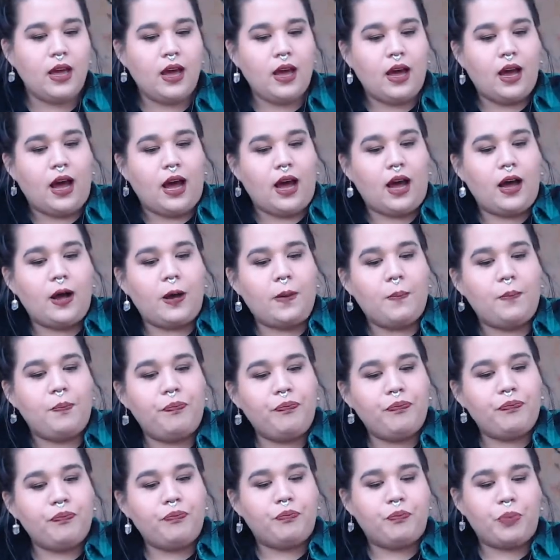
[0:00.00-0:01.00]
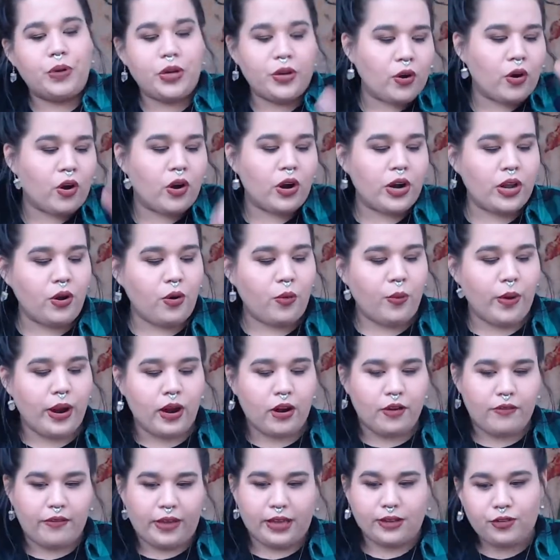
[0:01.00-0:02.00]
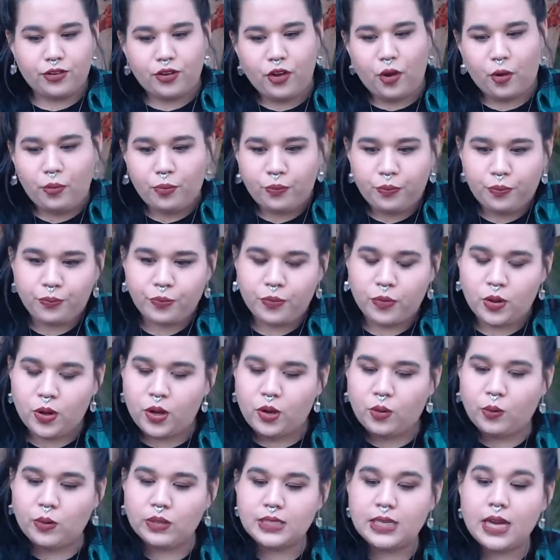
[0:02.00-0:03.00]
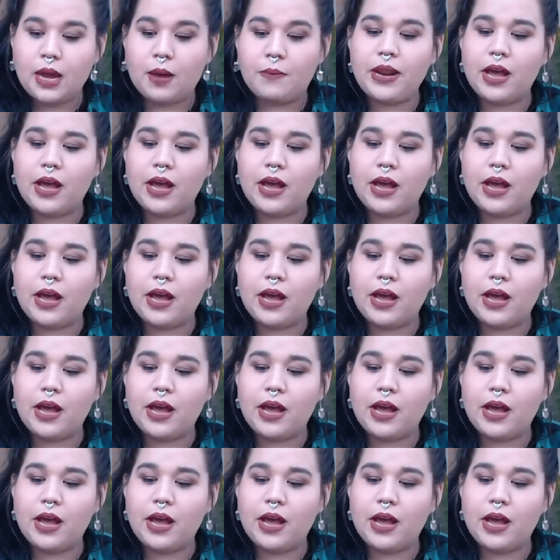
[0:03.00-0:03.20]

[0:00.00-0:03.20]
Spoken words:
But you're already aware of it, so what's up?